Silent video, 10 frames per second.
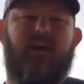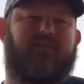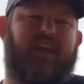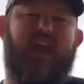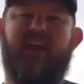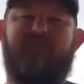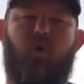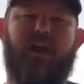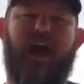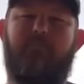that they can't
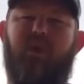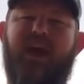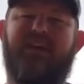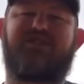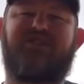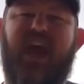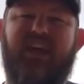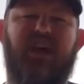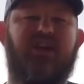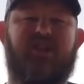afford to have plans
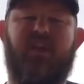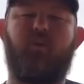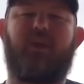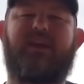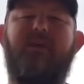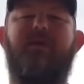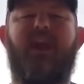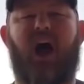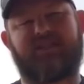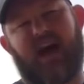change, so they want to keep
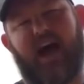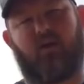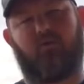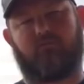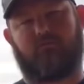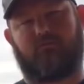it non-title.